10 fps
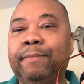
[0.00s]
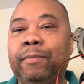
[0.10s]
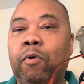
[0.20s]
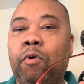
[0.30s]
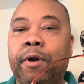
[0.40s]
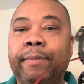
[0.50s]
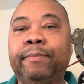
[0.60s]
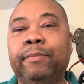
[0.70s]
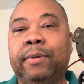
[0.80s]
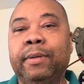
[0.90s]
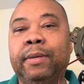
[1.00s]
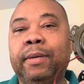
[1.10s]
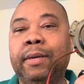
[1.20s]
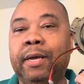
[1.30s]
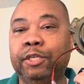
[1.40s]
or
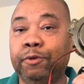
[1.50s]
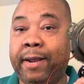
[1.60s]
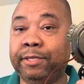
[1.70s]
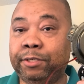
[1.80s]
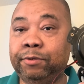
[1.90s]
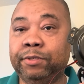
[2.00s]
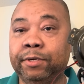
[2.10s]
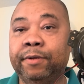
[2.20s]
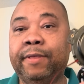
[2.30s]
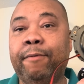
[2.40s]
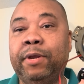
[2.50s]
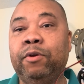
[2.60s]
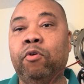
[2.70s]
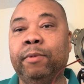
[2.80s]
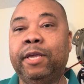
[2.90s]
a transducer that we
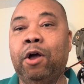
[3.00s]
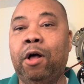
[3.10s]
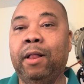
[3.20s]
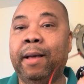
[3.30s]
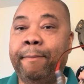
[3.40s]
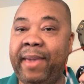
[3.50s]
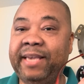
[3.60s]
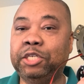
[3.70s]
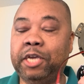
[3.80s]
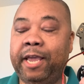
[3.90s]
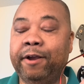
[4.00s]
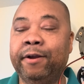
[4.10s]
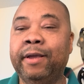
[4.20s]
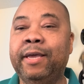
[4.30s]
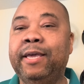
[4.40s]
normally call a bass
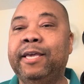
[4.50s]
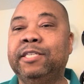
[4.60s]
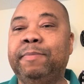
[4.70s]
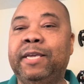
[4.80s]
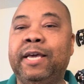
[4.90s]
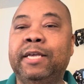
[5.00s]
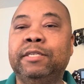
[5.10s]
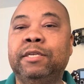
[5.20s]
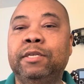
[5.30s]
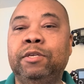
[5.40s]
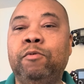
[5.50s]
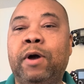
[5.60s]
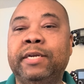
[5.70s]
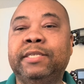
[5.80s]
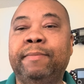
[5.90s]
shaker is because you
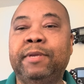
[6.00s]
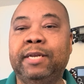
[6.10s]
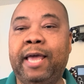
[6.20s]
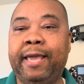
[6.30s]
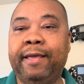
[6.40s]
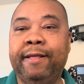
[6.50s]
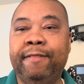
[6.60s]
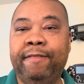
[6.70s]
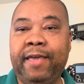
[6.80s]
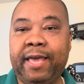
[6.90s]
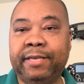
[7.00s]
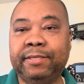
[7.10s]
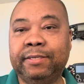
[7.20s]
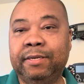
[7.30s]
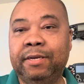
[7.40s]
want something like
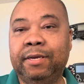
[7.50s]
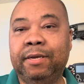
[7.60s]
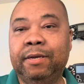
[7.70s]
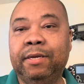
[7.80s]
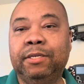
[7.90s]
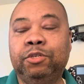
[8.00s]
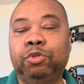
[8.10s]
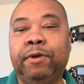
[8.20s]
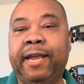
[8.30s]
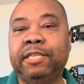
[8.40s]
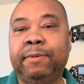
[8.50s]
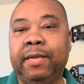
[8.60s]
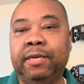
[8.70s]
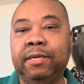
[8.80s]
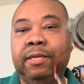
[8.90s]
this to
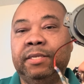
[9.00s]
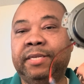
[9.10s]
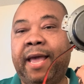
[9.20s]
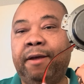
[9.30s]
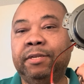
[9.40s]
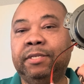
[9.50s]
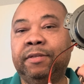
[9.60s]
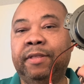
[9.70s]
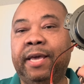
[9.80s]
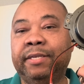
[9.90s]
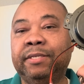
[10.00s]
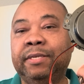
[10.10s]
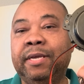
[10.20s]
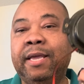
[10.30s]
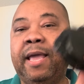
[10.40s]
transmit sounds to this.
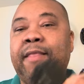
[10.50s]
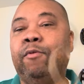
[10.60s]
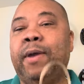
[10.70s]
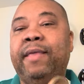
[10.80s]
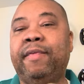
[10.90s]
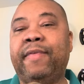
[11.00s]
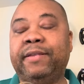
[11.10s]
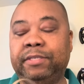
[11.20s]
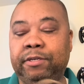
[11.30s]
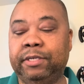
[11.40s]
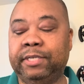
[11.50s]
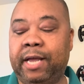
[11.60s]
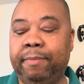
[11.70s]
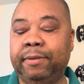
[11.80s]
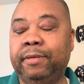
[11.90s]
And the way that this hooks
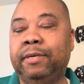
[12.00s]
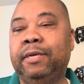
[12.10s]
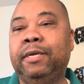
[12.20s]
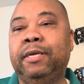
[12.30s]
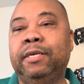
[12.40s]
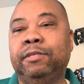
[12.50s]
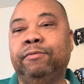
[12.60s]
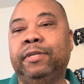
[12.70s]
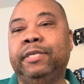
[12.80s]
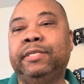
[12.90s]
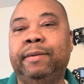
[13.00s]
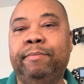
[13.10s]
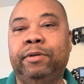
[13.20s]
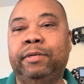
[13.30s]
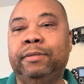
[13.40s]
up is really
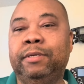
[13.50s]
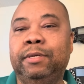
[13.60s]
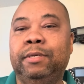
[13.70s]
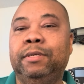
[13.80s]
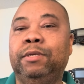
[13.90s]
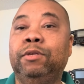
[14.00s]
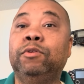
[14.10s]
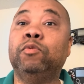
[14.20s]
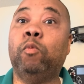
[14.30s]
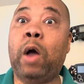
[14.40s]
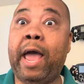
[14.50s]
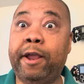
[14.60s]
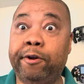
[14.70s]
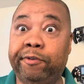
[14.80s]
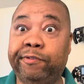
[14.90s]
simple. You use
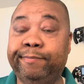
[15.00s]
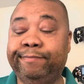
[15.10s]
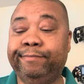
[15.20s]
wires.